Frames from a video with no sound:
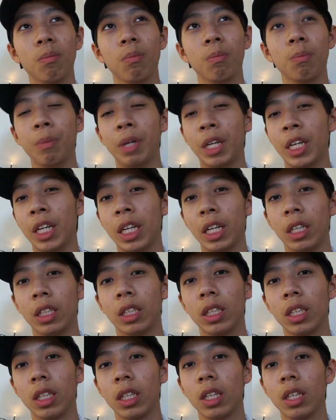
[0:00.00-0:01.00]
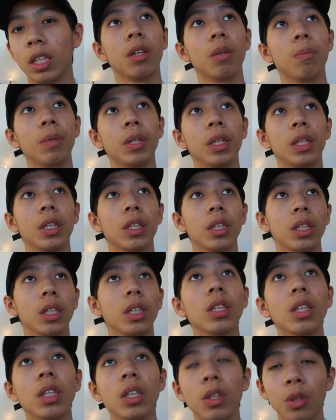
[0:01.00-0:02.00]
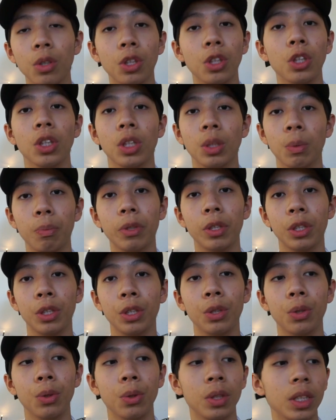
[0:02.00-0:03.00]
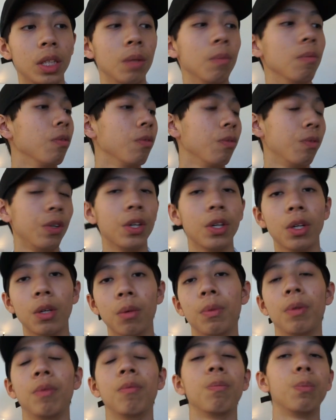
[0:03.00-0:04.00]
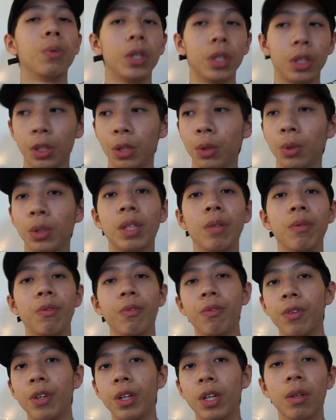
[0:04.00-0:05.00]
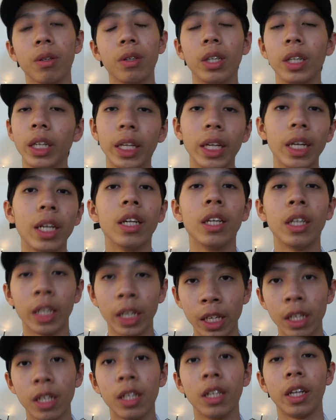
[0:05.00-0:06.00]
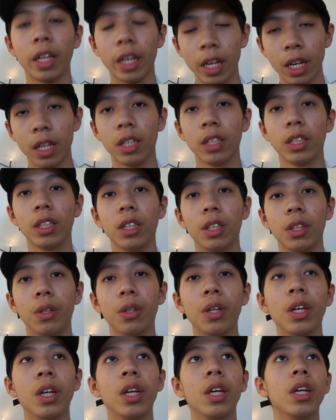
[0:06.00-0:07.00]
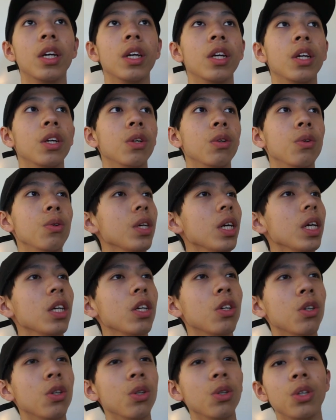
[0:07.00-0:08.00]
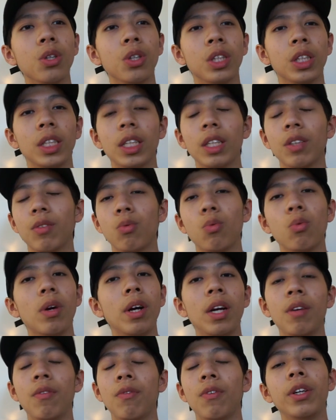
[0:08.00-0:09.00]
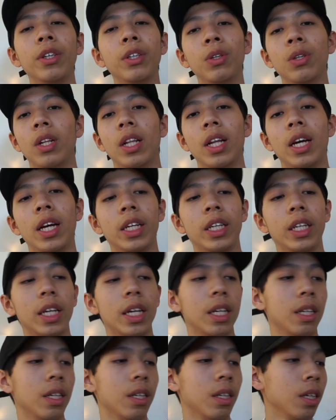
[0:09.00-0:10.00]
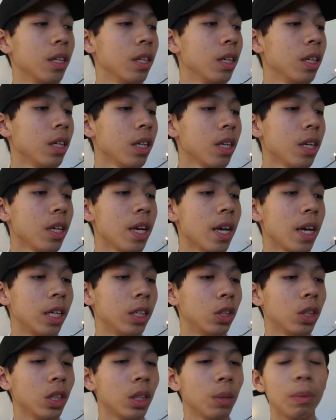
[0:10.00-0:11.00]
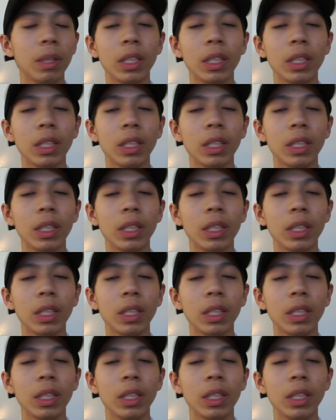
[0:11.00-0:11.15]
meanings because you're just produce and film again and again and again. So you can call yourself whatever you like, and yeah, just